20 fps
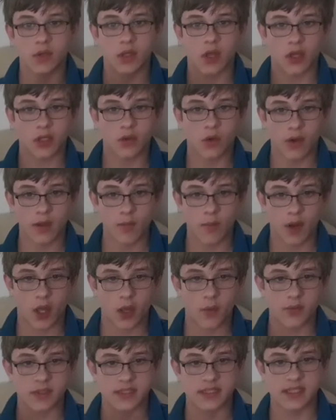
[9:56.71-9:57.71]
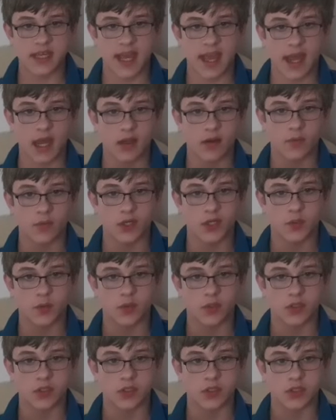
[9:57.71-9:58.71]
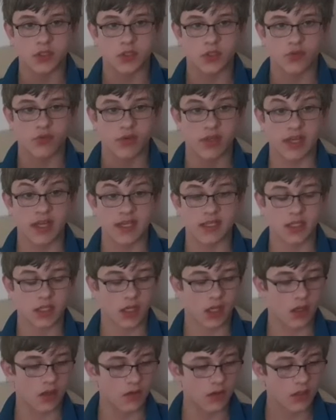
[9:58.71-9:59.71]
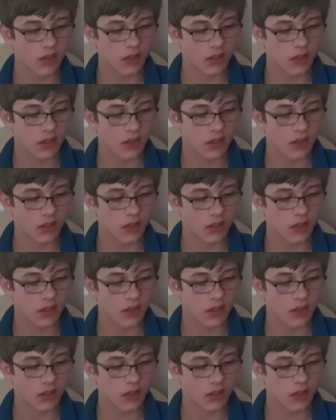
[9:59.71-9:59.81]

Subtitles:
I got him when I was 10, which was 3 years ago.